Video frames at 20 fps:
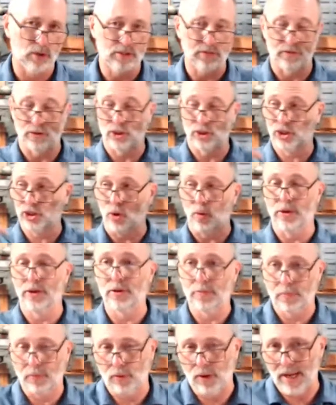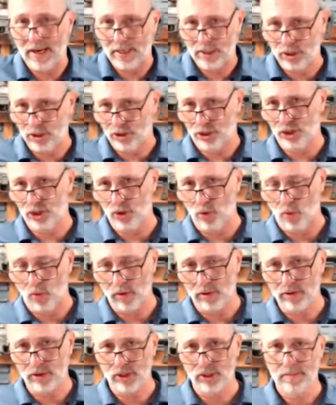It's for showing your product to
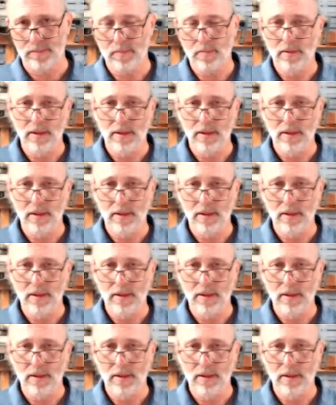stores.